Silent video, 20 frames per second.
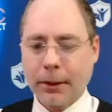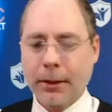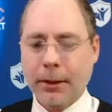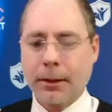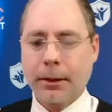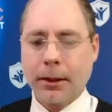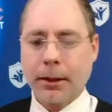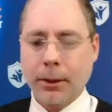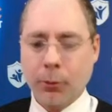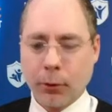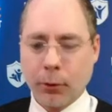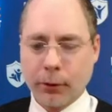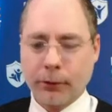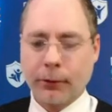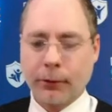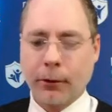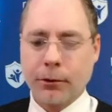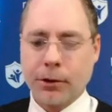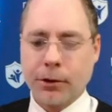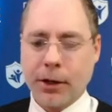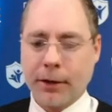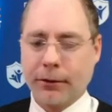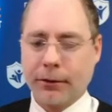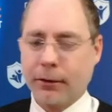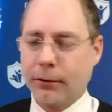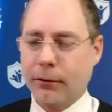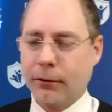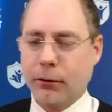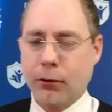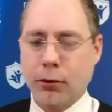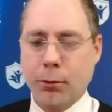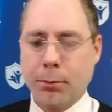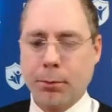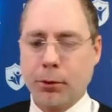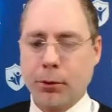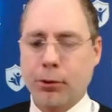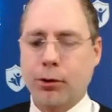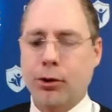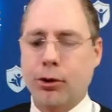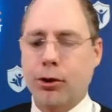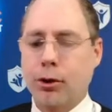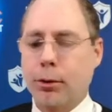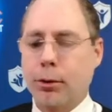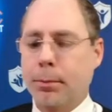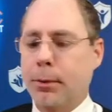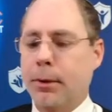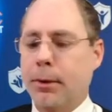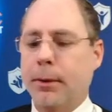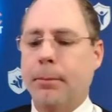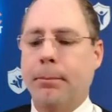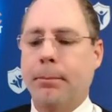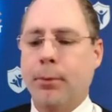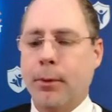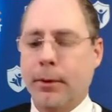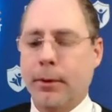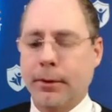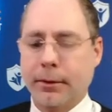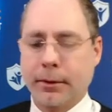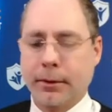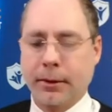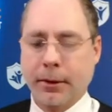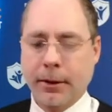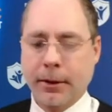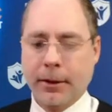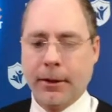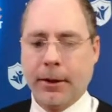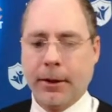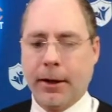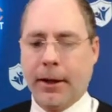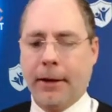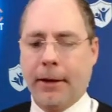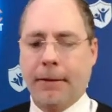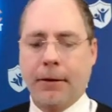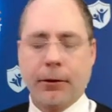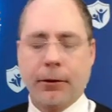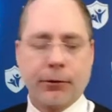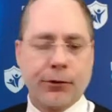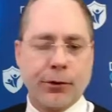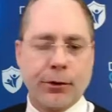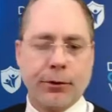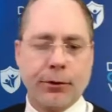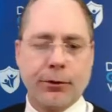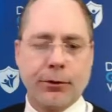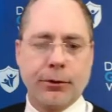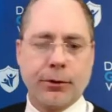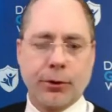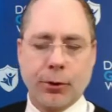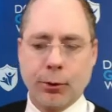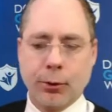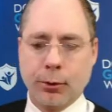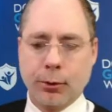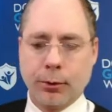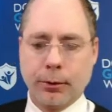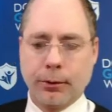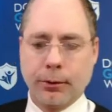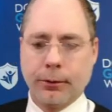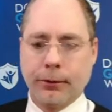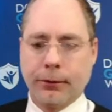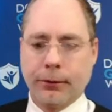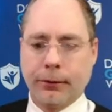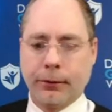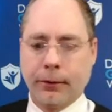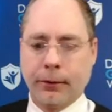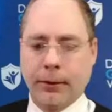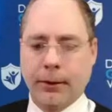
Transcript: Keyword search, yes, it's super, super important. And there's certain tools.